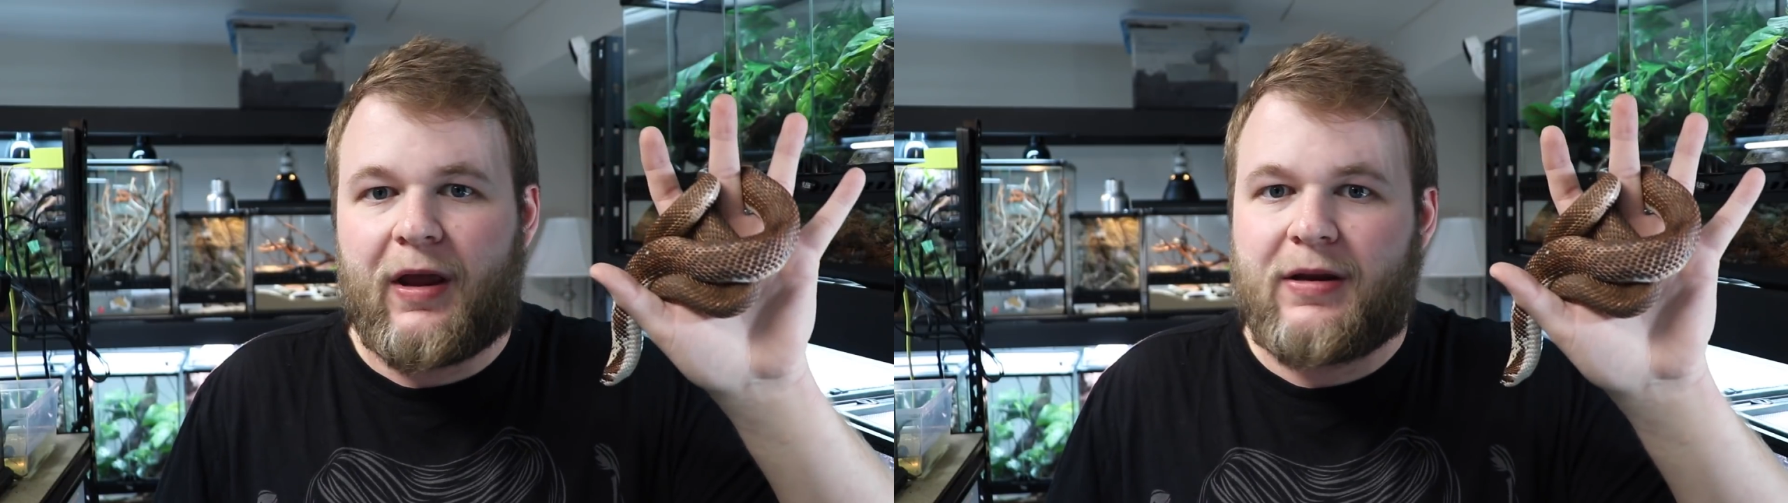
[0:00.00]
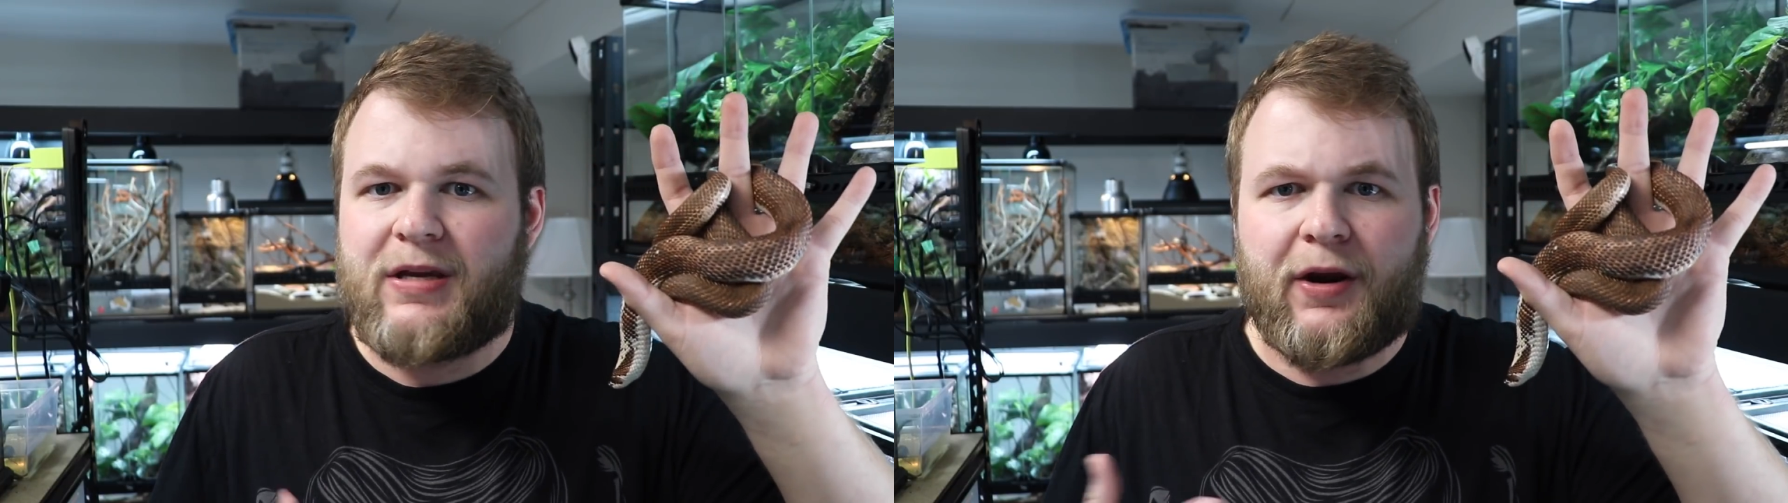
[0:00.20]

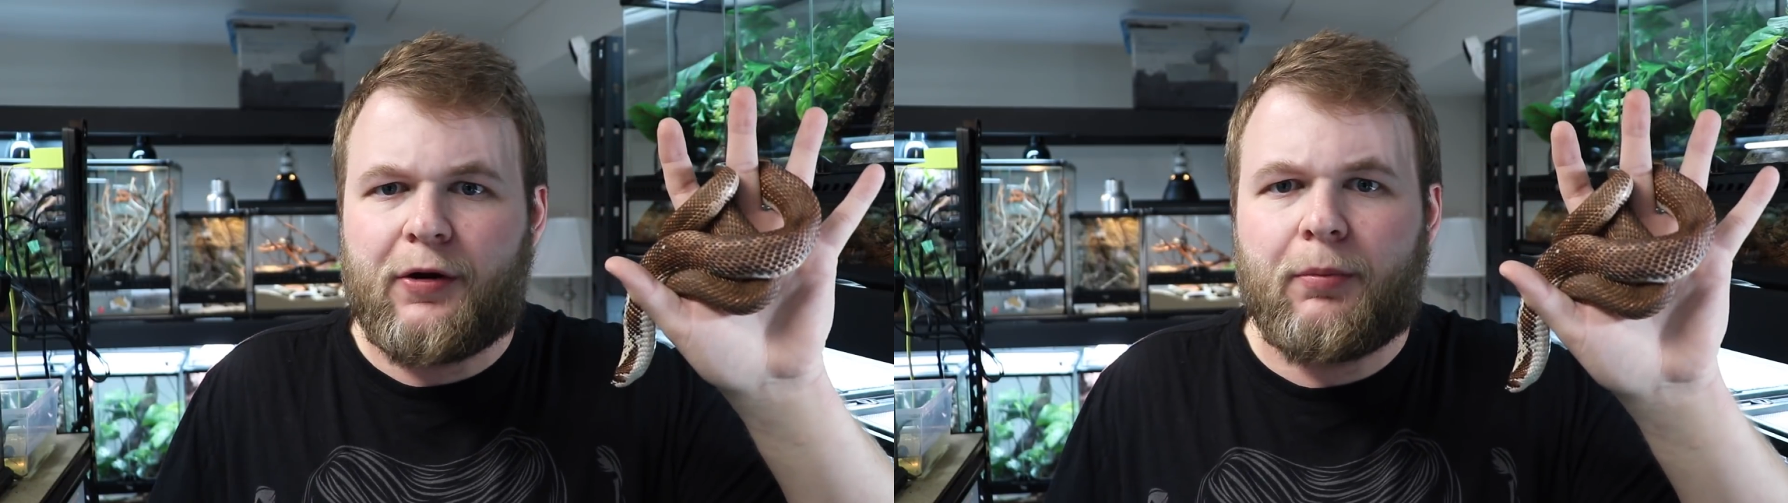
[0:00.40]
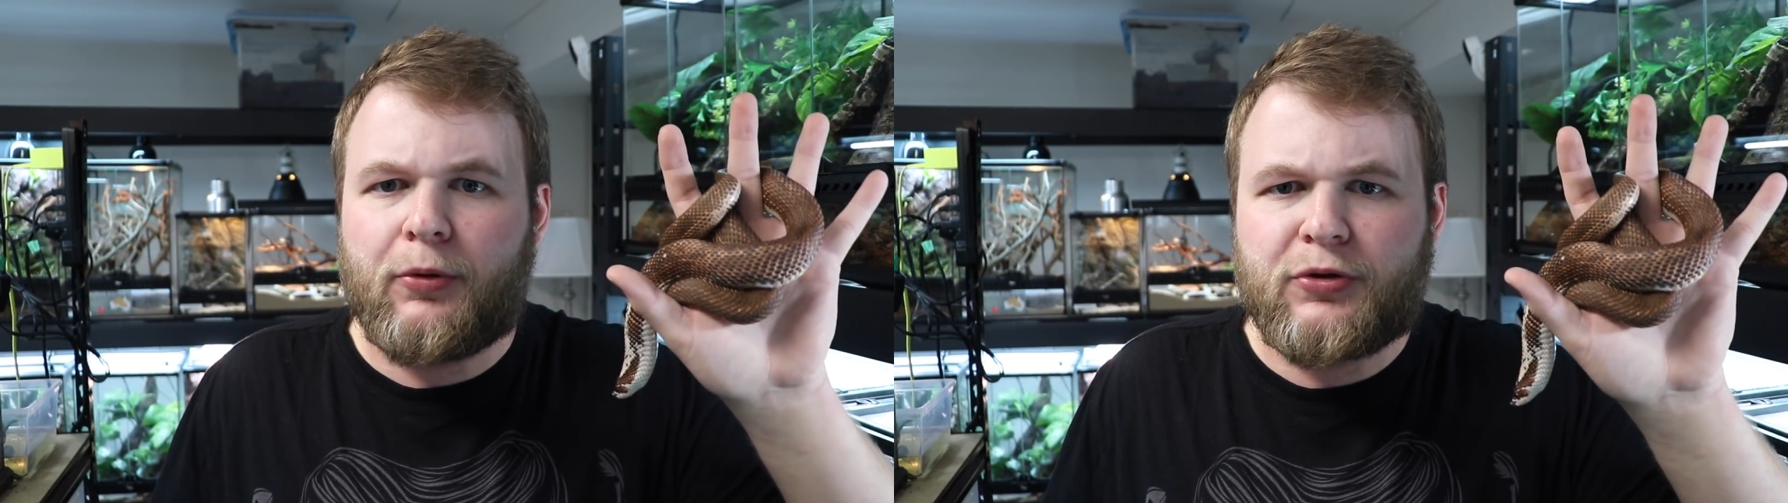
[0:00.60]
a
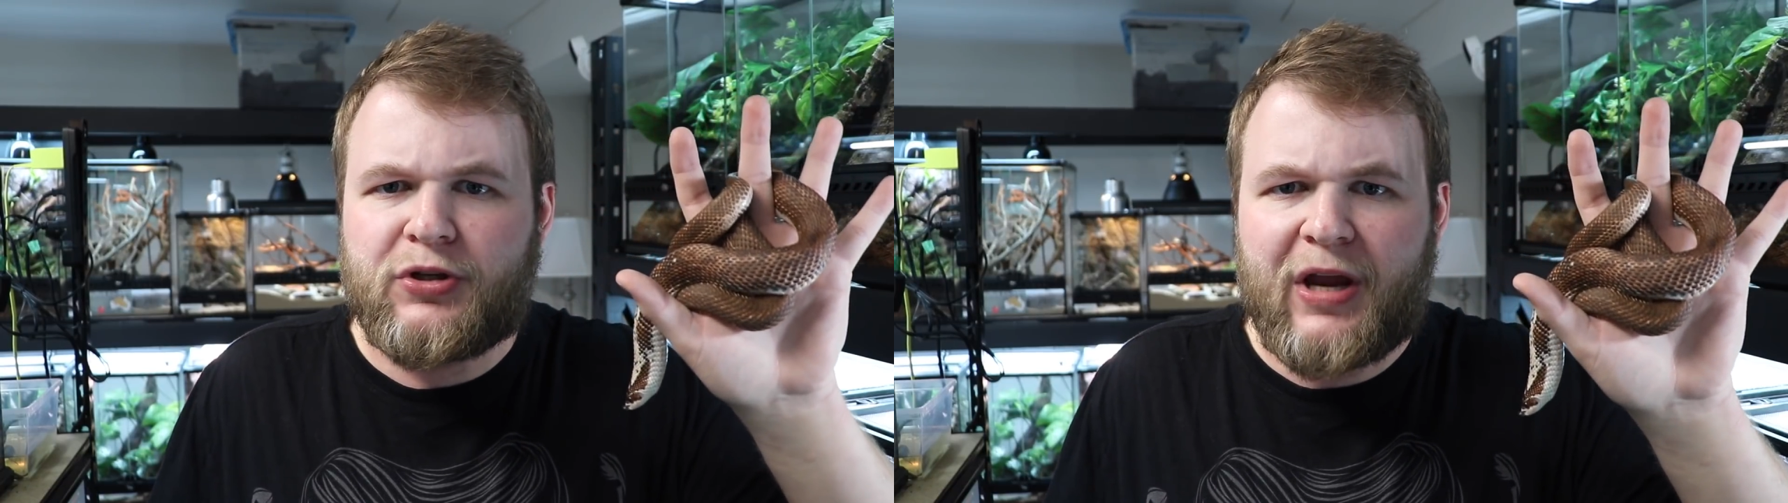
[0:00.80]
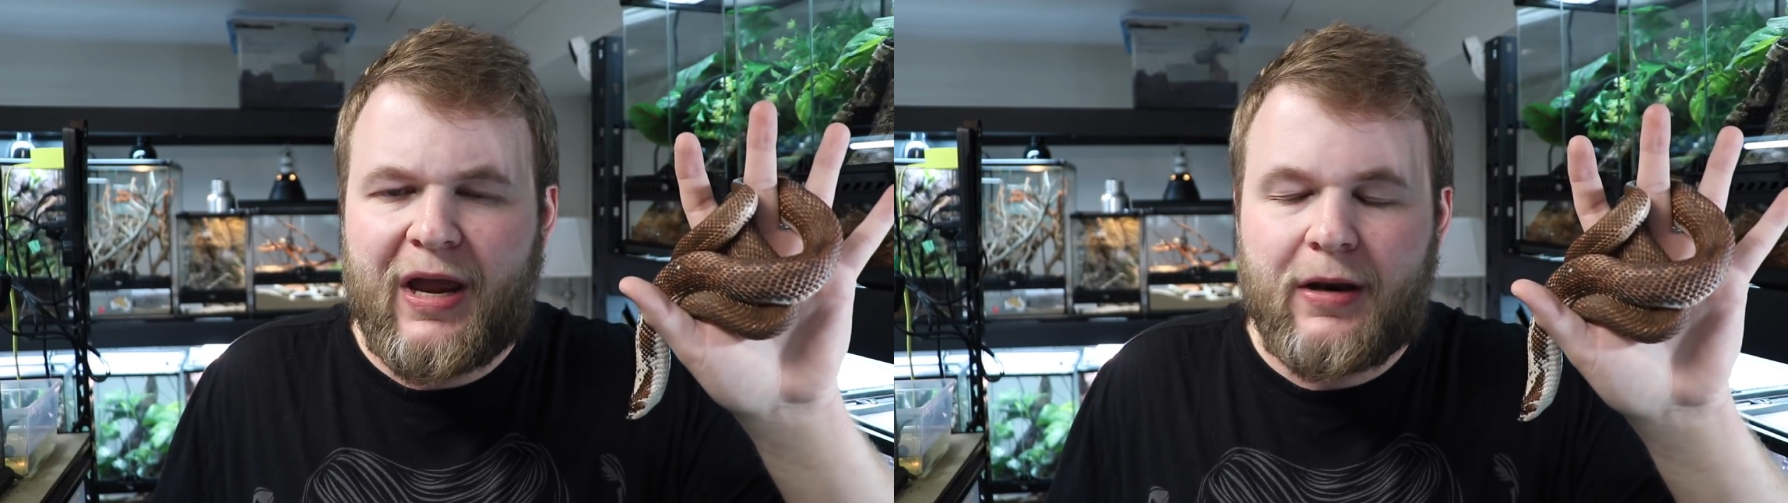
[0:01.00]
terrible
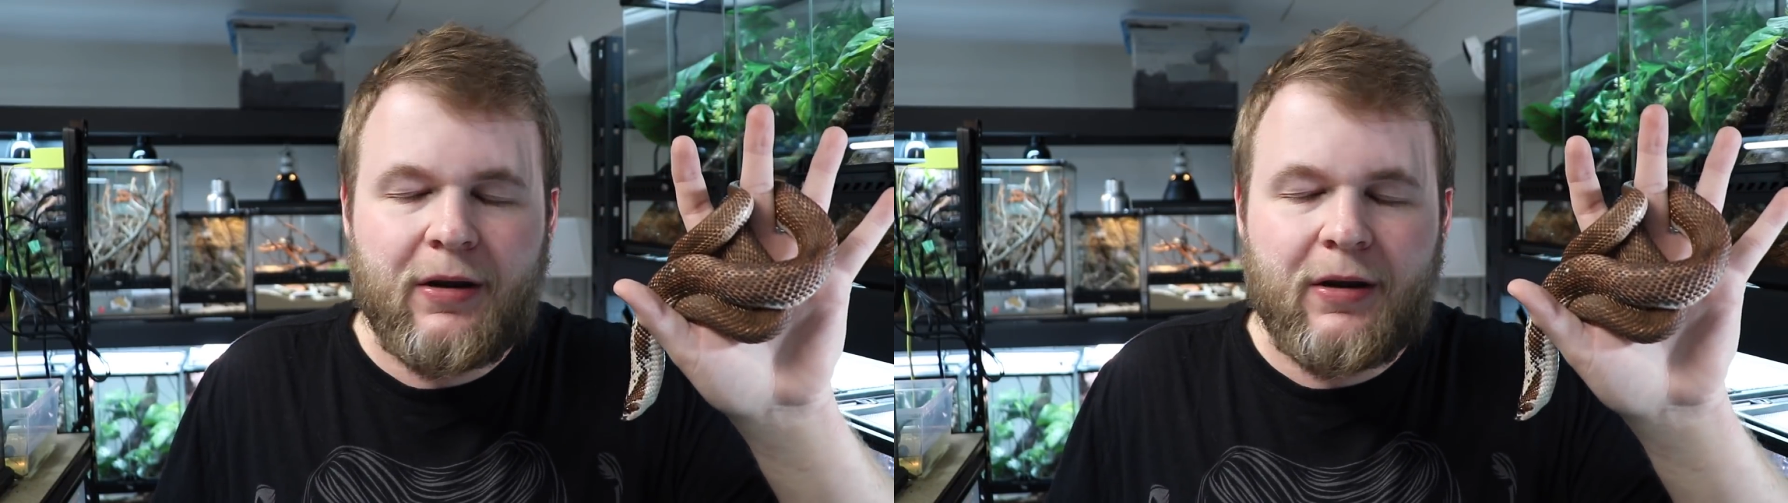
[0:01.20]
shed.